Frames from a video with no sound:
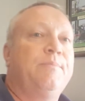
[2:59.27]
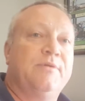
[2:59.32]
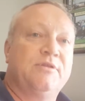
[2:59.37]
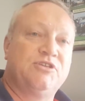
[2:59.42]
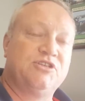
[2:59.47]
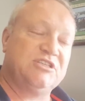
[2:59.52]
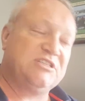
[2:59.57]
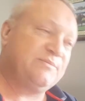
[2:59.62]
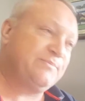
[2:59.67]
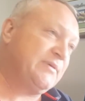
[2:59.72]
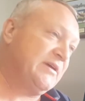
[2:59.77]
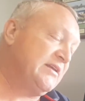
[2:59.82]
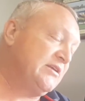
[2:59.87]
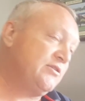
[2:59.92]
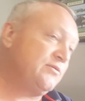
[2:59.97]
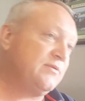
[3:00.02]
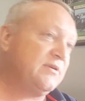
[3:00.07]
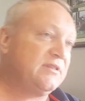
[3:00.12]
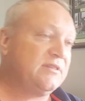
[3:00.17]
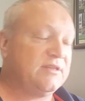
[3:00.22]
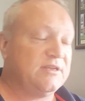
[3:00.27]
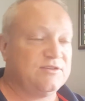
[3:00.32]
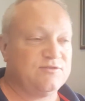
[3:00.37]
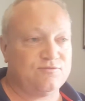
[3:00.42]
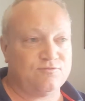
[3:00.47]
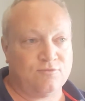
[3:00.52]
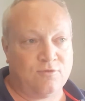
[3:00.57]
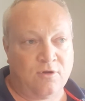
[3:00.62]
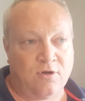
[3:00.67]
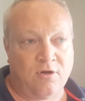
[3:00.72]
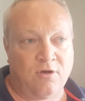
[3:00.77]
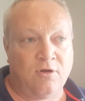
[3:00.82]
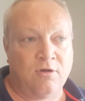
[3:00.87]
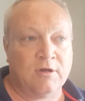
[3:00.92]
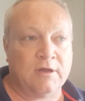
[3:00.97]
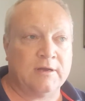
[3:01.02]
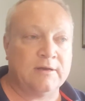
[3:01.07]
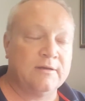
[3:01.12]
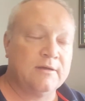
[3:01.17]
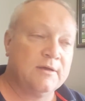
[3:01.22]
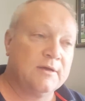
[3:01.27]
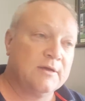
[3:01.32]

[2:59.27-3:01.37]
and she's been doing things wrong, and